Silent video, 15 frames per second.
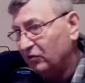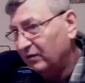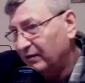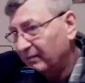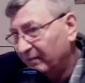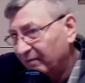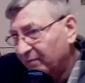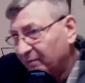You
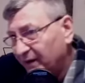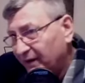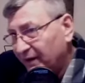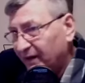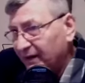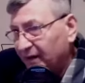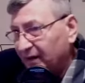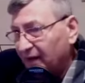remember,
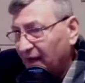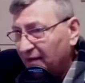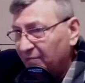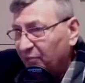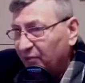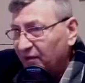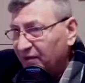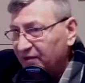high
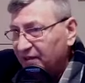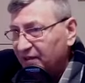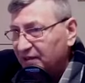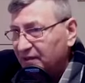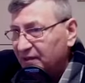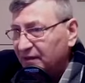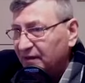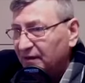
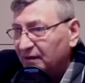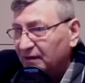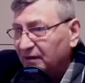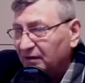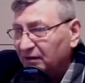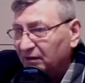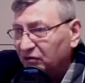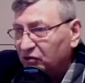praises,
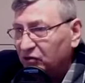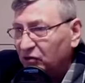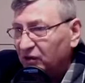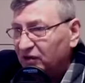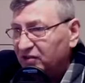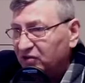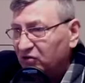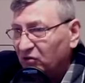the
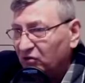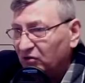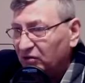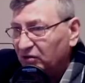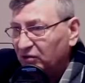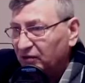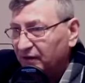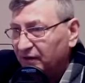two-edged sword.